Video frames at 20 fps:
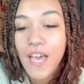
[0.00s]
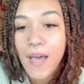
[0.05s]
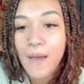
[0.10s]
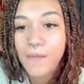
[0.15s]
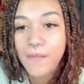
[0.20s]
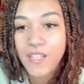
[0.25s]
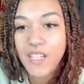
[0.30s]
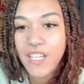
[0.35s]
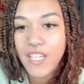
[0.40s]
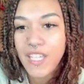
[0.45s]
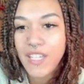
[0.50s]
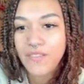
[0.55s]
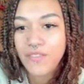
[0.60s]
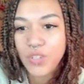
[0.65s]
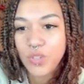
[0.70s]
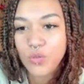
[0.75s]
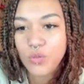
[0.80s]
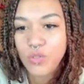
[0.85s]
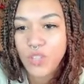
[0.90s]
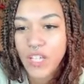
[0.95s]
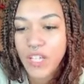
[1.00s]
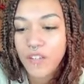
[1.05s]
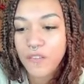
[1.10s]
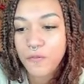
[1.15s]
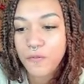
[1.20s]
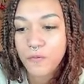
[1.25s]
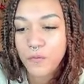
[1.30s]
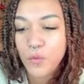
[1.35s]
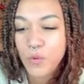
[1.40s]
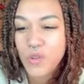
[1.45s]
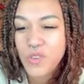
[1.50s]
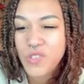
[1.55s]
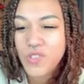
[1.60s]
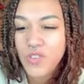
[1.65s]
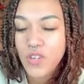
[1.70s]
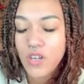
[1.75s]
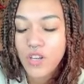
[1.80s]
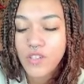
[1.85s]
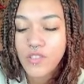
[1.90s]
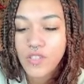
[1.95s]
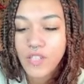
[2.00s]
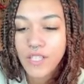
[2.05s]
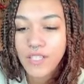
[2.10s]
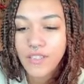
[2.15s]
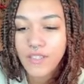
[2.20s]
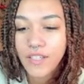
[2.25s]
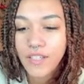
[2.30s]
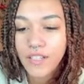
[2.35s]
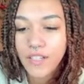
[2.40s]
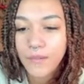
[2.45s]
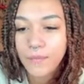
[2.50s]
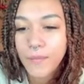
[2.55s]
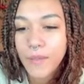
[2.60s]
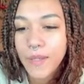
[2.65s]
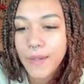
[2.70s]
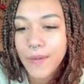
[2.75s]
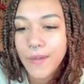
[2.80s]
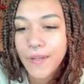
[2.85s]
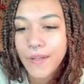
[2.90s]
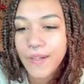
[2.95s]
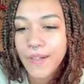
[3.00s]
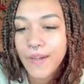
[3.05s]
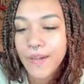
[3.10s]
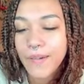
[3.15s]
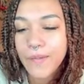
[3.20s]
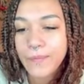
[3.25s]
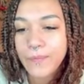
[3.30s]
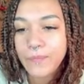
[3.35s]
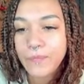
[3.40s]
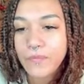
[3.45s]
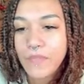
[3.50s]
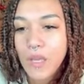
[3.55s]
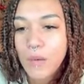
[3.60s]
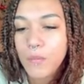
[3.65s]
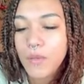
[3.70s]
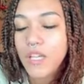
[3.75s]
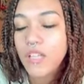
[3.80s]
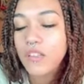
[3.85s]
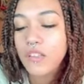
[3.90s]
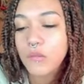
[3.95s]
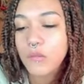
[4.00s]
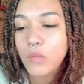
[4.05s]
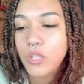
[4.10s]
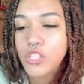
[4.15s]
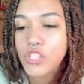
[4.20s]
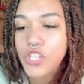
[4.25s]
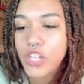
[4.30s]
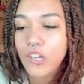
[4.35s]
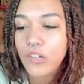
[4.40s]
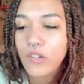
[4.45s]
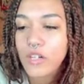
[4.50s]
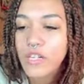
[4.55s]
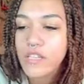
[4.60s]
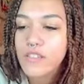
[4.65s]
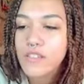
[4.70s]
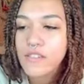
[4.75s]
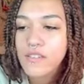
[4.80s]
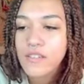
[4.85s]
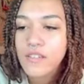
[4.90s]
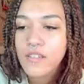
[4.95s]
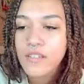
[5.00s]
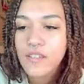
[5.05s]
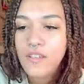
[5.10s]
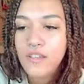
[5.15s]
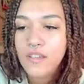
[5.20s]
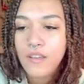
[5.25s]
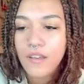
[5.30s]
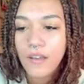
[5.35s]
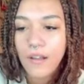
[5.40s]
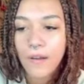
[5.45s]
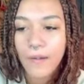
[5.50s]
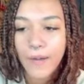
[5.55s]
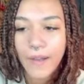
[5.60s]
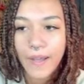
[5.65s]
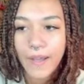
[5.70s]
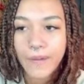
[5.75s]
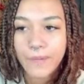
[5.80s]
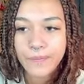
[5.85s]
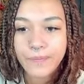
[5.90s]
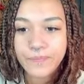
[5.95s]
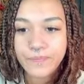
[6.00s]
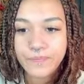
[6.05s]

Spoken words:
I'm gonna give you like 4 stars right there. I'm being a little more generous. Okay.